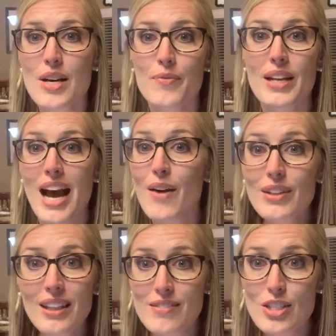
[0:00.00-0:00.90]
but I would
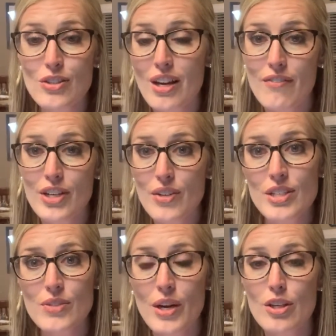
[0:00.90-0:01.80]
love to do that for you
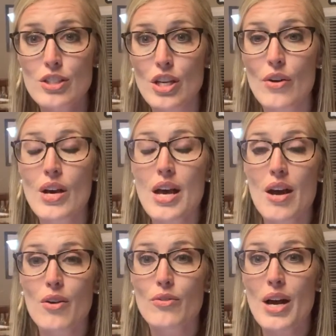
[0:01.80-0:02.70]
as well. So
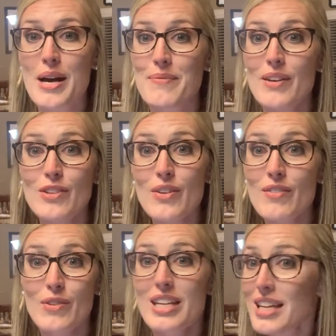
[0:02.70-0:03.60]
if you ever
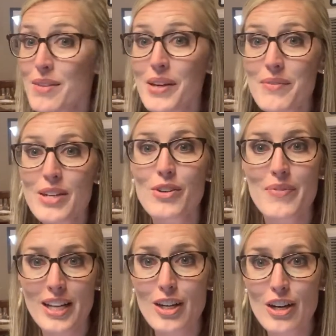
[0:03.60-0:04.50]
want to email me,
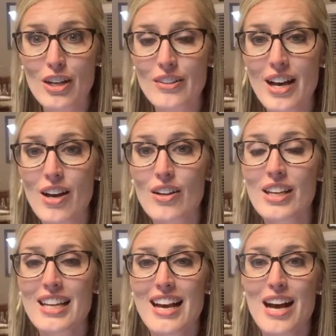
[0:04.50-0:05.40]
Rebecca Carlisle,
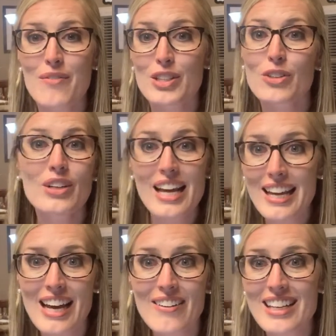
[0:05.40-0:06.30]
with the Gwinnett
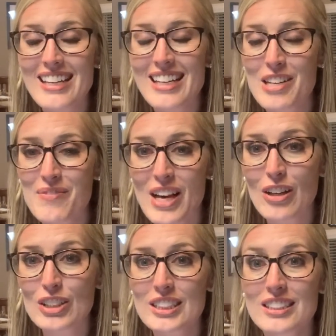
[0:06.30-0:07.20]
County
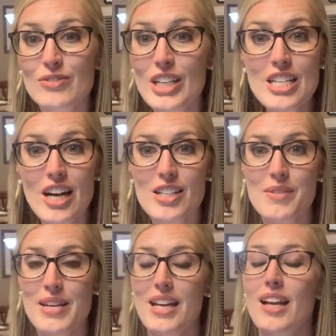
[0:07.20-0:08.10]
email, just reach out to
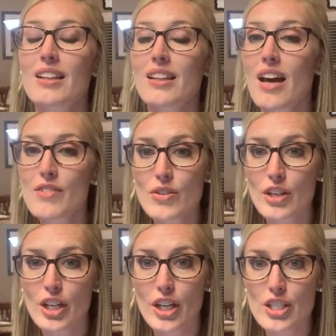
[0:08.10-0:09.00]
me, and I'd love to
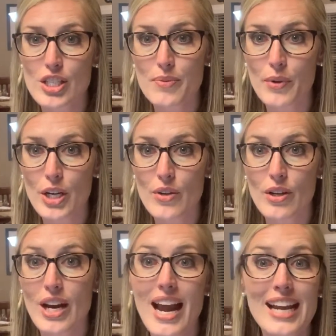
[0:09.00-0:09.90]
encourage and support you
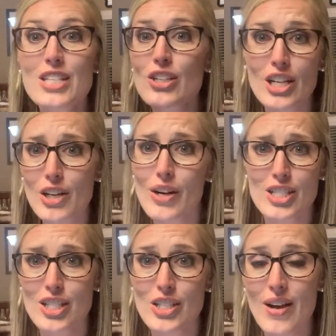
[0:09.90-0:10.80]
or answer any
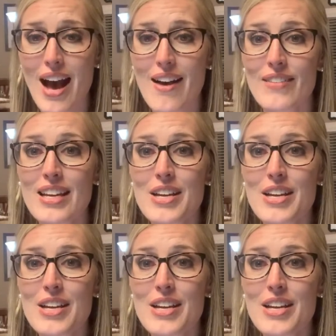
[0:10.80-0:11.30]
questions you have.